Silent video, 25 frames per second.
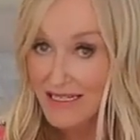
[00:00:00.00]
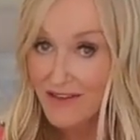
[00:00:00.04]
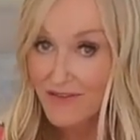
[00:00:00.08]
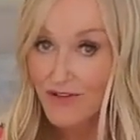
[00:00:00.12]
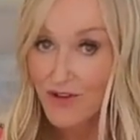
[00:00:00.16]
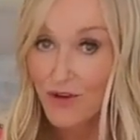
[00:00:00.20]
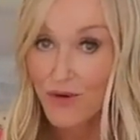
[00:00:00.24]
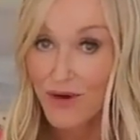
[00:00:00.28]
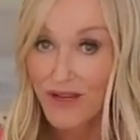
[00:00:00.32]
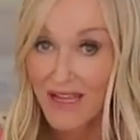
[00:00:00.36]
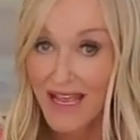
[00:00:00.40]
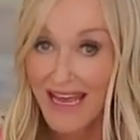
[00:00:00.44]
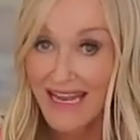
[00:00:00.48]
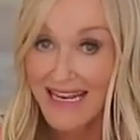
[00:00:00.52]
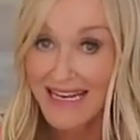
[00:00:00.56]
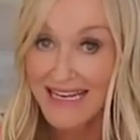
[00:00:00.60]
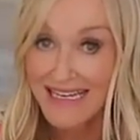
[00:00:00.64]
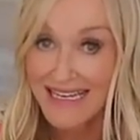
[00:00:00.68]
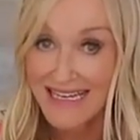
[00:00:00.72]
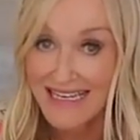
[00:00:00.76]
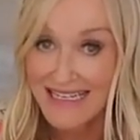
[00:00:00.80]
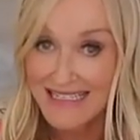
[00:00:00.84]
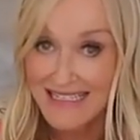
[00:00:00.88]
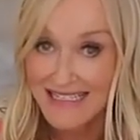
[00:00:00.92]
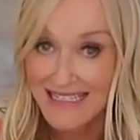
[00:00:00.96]
And if you're getting
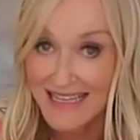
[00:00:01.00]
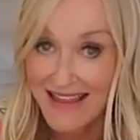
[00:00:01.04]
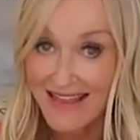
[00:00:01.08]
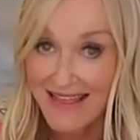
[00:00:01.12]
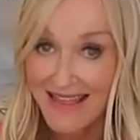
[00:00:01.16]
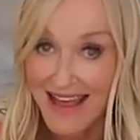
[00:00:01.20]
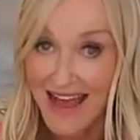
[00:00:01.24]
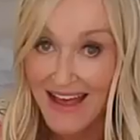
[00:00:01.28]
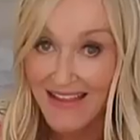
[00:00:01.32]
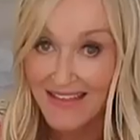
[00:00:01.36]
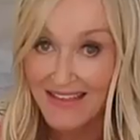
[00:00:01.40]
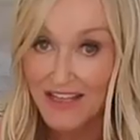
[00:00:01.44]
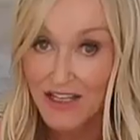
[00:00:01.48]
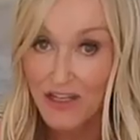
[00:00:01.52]
less than that,